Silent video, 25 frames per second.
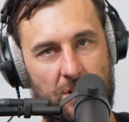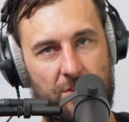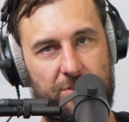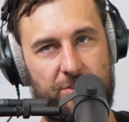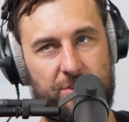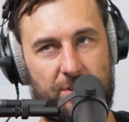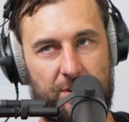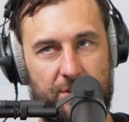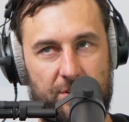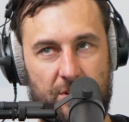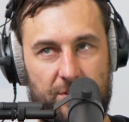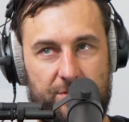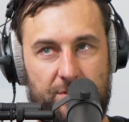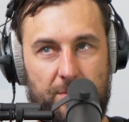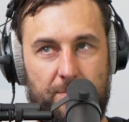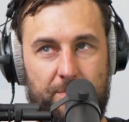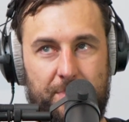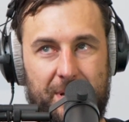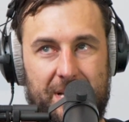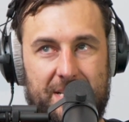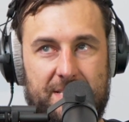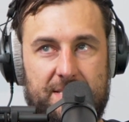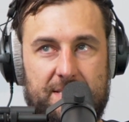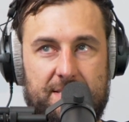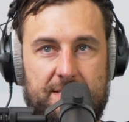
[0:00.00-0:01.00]
So not the
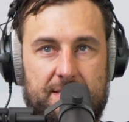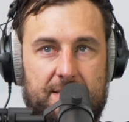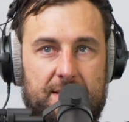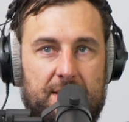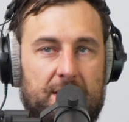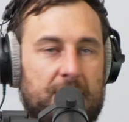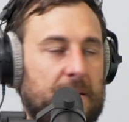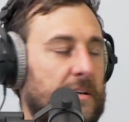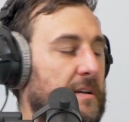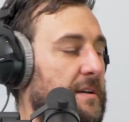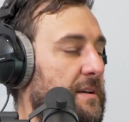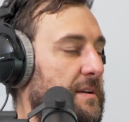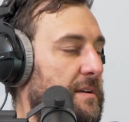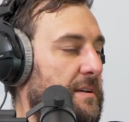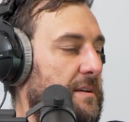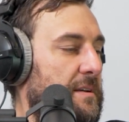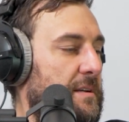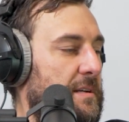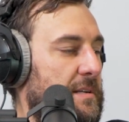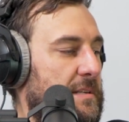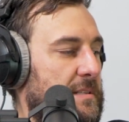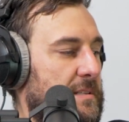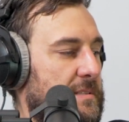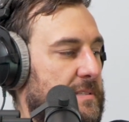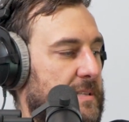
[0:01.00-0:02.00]
best
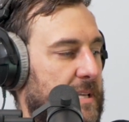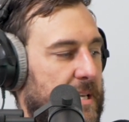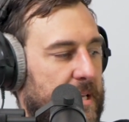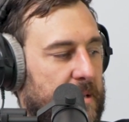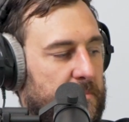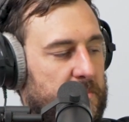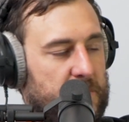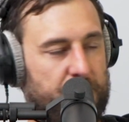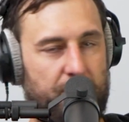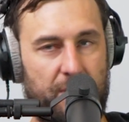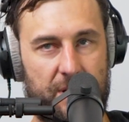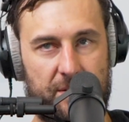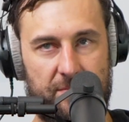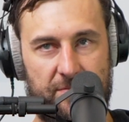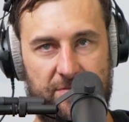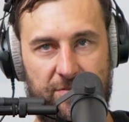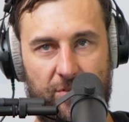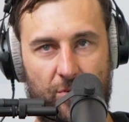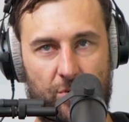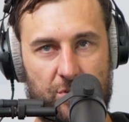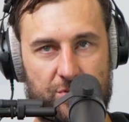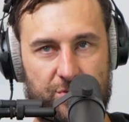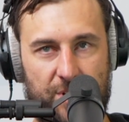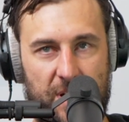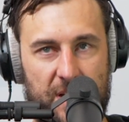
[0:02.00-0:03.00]
teams, but four
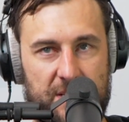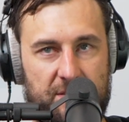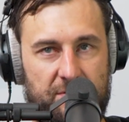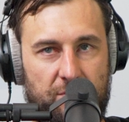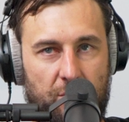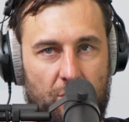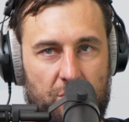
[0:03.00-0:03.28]
straight.